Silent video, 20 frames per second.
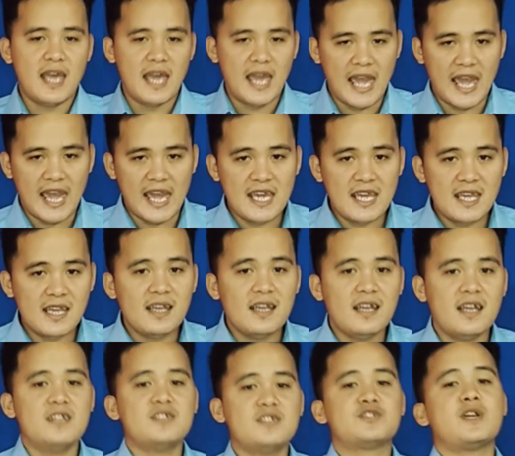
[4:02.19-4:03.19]
A.
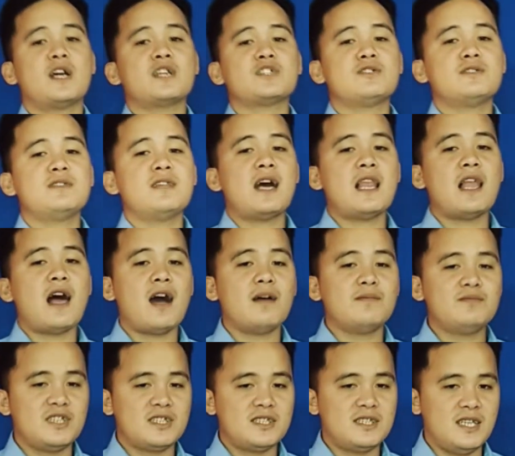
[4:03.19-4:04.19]
Instructional
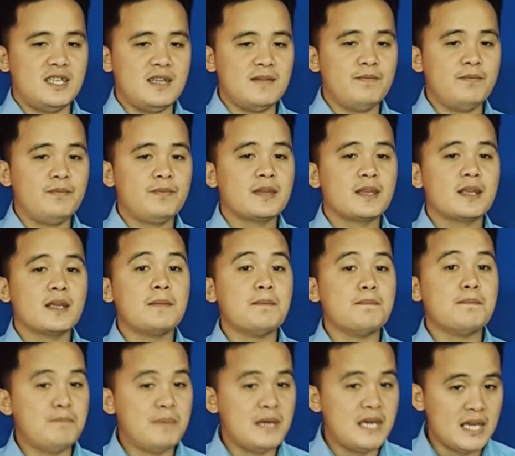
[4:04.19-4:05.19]
objective.
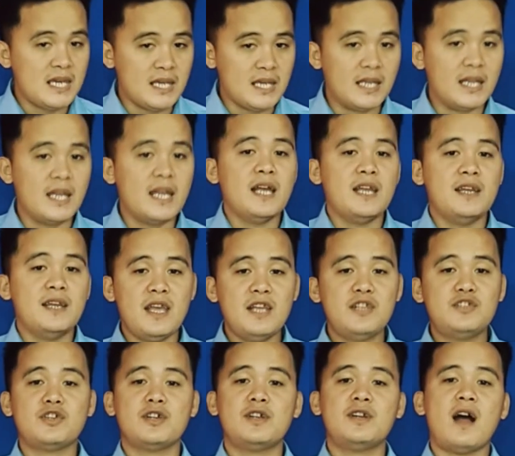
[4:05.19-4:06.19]
B.
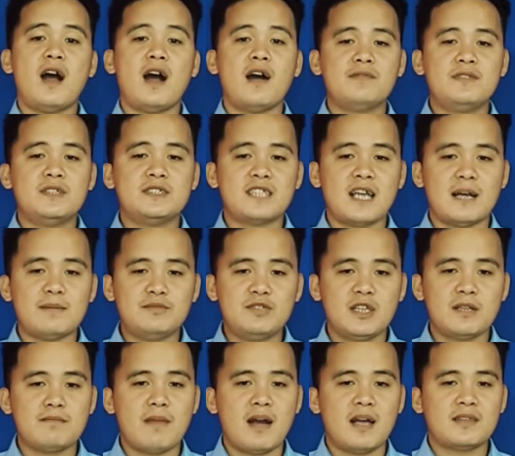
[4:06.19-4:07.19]
Nature of the
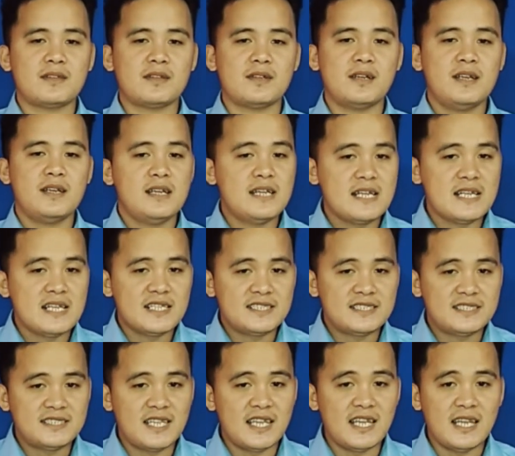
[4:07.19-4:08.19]
subject matter.
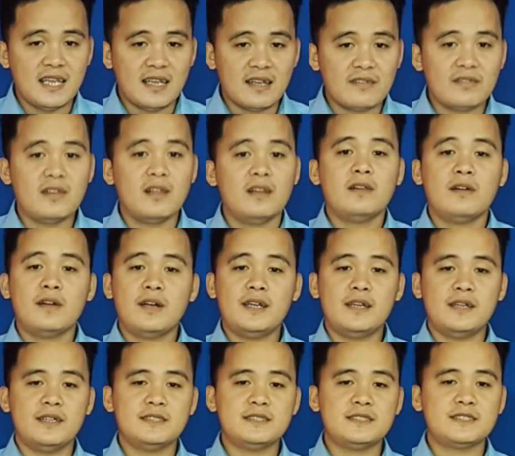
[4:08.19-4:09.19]
C. The
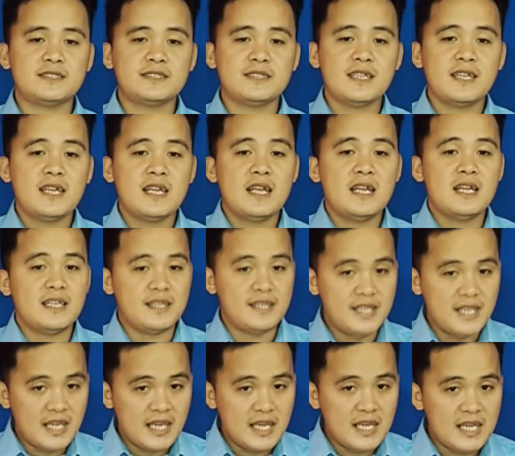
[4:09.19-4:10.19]
learners.
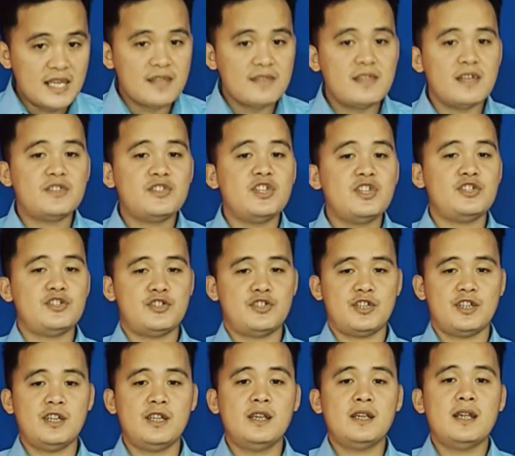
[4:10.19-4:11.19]
D. The
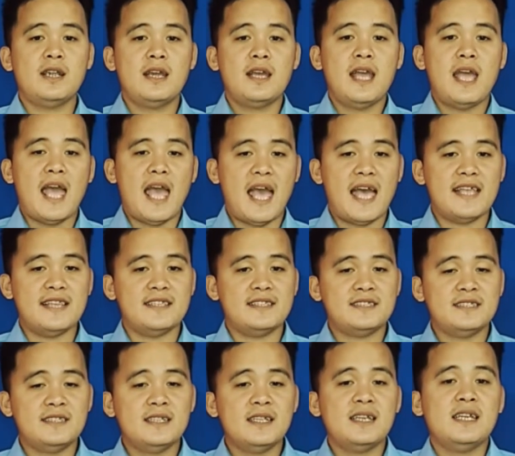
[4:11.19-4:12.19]
teacher. And
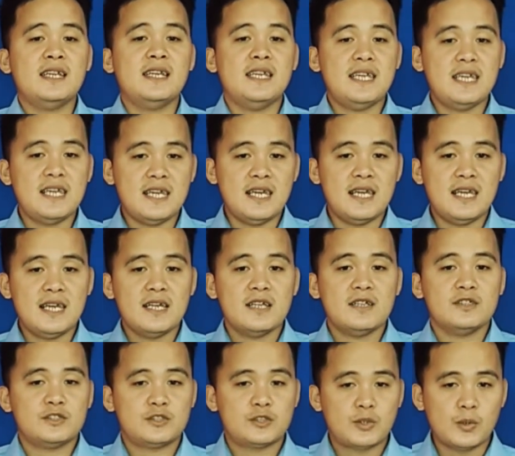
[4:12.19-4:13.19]

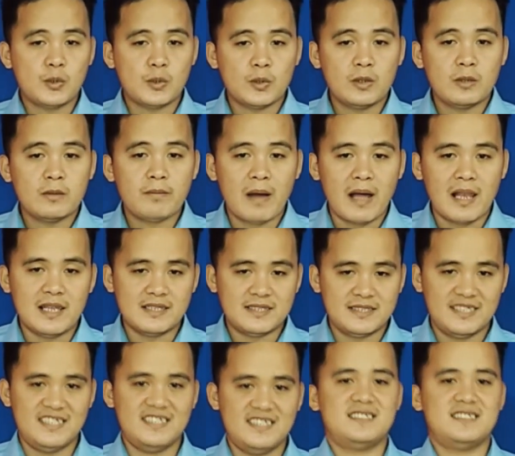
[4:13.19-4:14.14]
E. School policies.